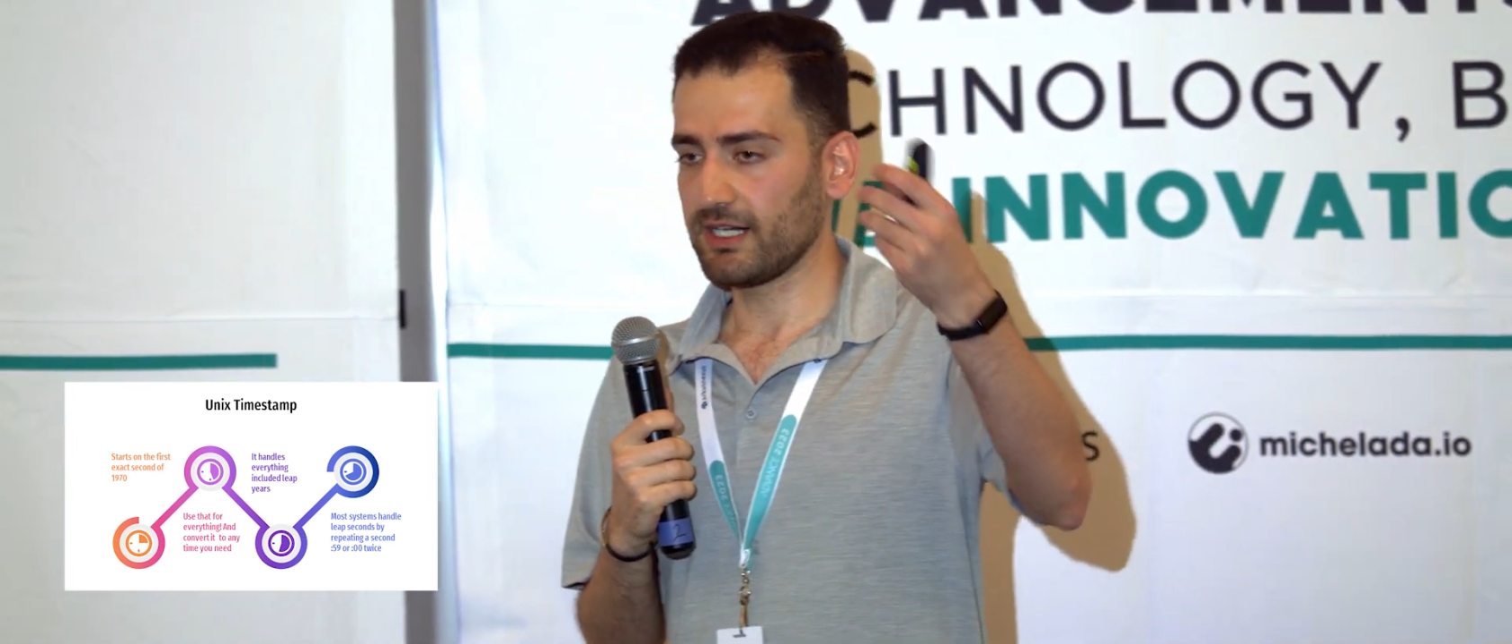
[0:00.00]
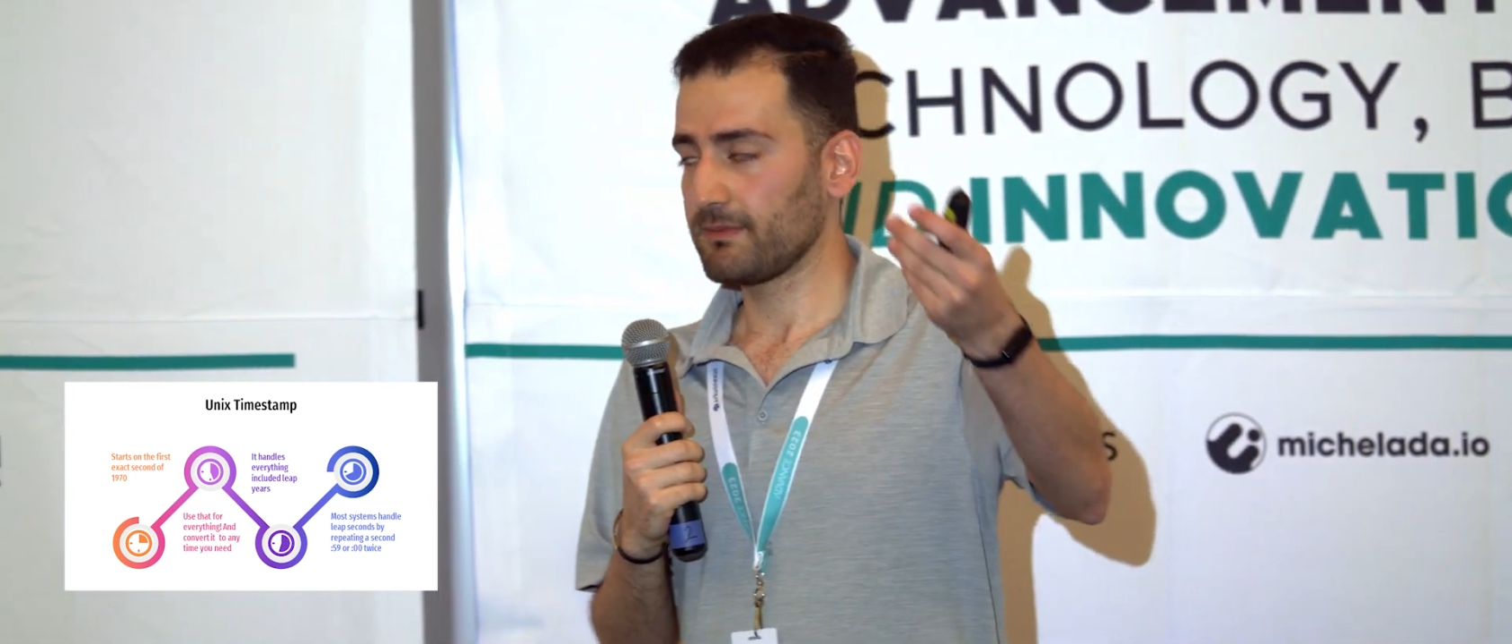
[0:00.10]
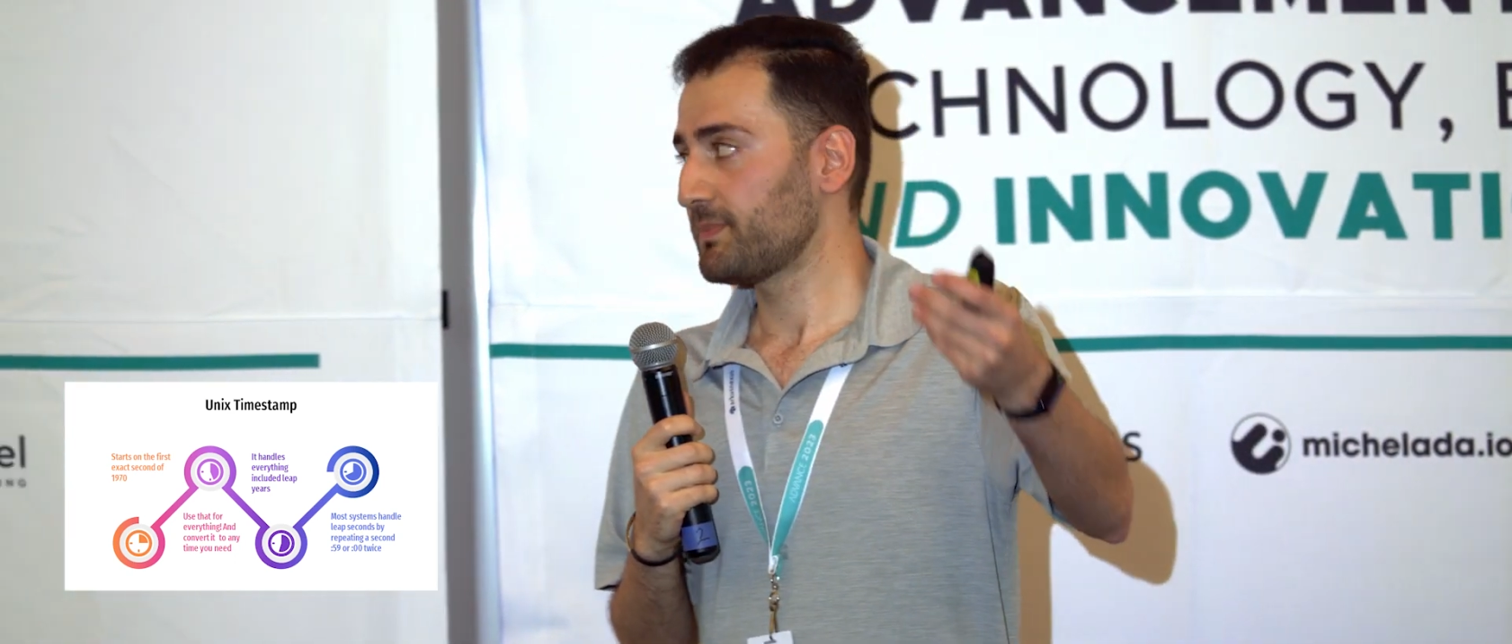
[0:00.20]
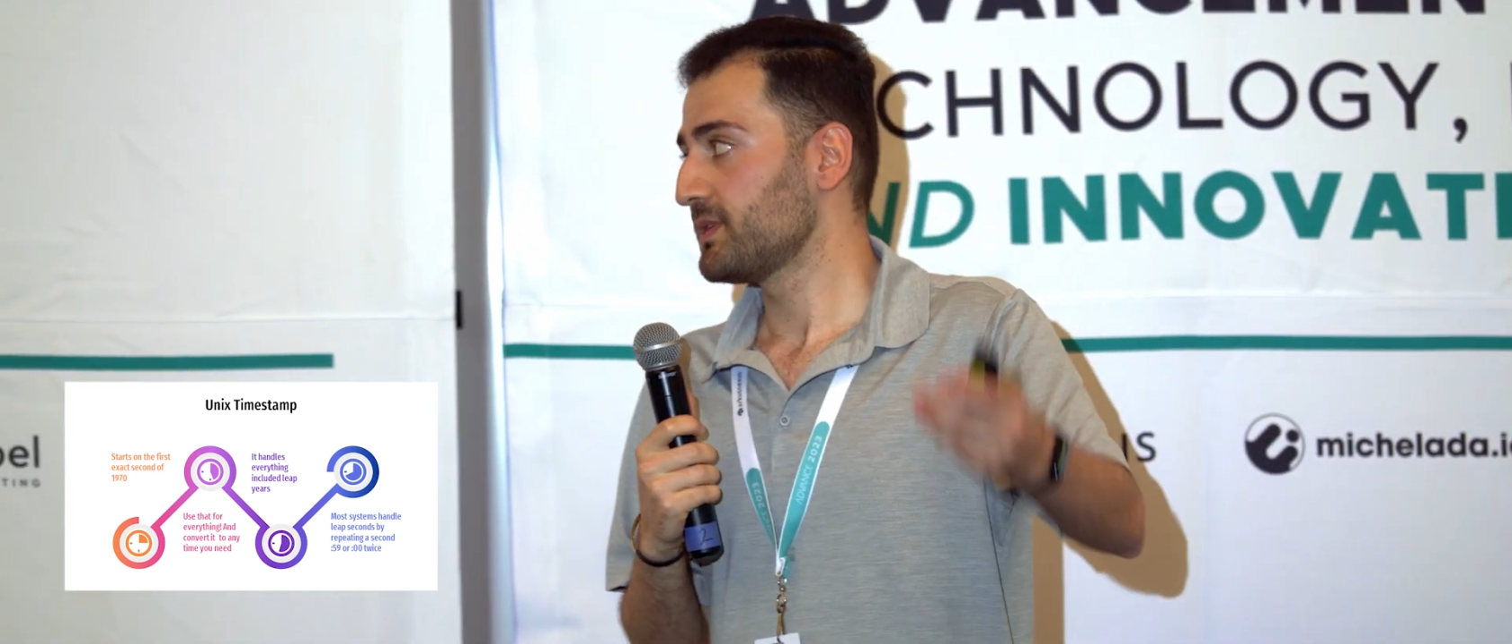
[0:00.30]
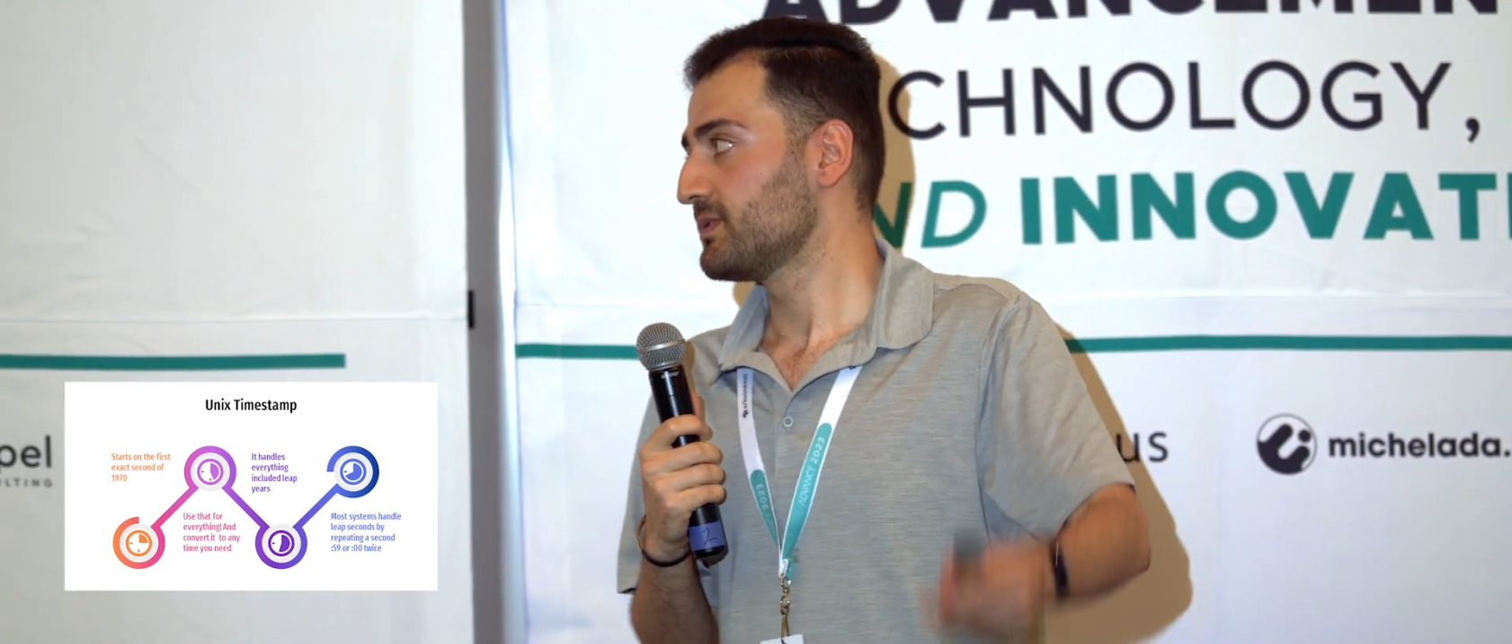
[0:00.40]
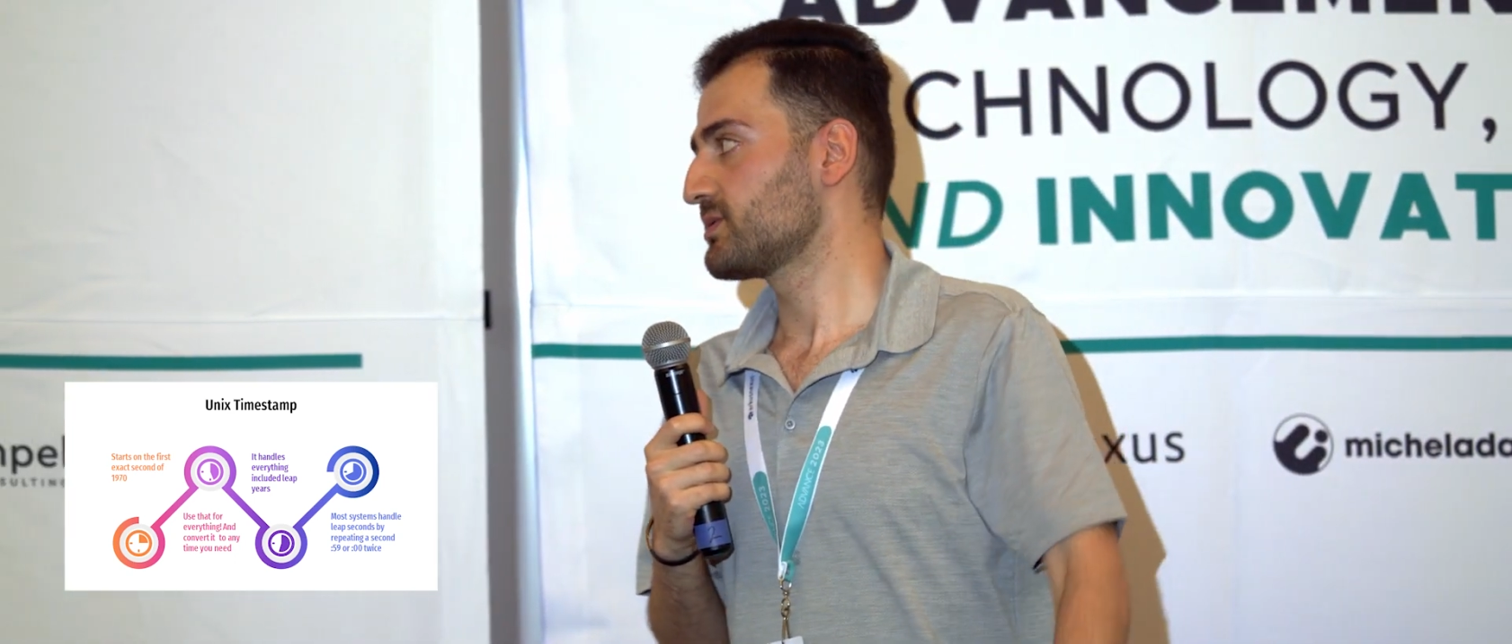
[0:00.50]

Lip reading: up.